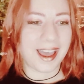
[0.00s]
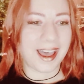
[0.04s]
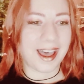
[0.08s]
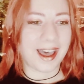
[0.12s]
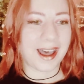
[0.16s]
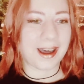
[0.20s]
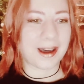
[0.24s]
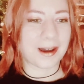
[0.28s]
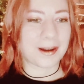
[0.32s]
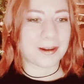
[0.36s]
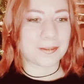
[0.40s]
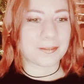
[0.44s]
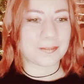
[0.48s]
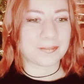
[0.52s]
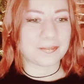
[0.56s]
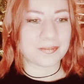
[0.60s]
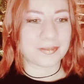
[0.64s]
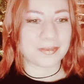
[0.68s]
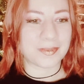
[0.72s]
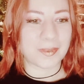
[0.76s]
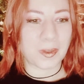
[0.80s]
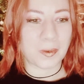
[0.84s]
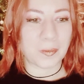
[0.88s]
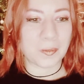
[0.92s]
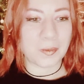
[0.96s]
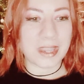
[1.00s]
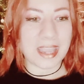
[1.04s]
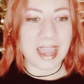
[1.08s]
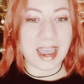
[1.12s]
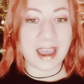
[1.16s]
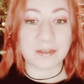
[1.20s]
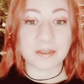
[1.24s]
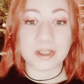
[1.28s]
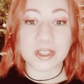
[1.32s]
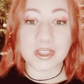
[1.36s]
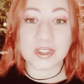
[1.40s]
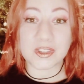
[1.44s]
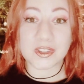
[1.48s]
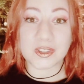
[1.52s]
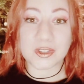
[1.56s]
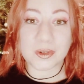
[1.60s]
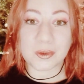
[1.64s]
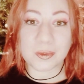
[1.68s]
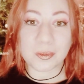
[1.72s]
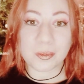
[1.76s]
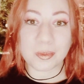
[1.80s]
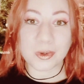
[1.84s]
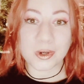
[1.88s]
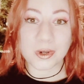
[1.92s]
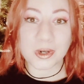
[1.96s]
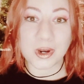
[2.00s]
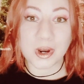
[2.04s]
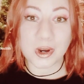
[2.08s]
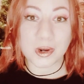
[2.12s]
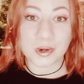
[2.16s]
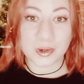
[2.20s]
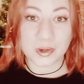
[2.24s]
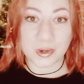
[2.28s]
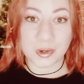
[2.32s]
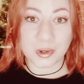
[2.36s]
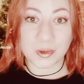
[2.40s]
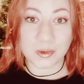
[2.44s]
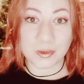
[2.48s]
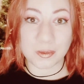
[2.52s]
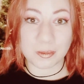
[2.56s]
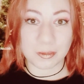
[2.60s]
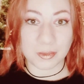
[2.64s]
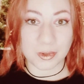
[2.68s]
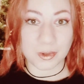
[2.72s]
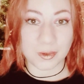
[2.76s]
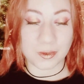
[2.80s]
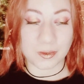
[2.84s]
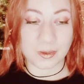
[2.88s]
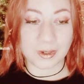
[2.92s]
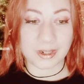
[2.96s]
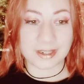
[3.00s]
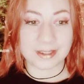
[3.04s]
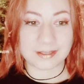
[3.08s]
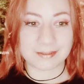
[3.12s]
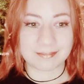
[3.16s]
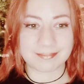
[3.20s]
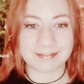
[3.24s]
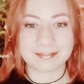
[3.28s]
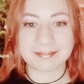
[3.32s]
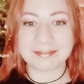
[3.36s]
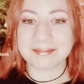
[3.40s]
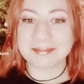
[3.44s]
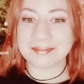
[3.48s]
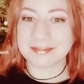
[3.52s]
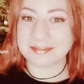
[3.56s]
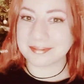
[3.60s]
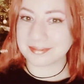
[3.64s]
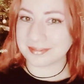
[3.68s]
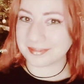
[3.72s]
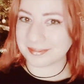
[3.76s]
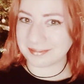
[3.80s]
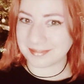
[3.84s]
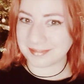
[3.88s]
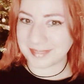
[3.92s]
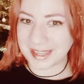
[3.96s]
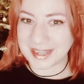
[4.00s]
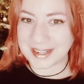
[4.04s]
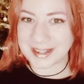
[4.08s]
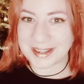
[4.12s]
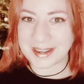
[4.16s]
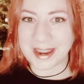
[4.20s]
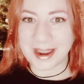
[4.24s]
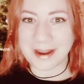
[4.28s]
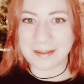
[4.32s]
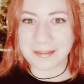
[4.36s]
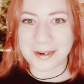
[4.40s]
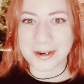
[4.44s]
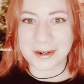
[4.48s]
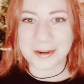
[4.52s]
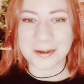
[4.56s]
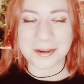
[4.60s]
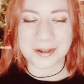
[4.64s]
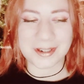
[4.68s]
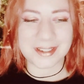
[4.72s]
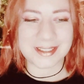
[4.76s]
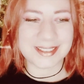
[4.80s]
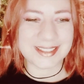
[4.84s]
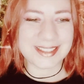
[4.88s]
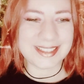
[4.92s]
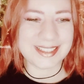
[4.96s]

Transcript: Um, we have a super new moon in Capricorn.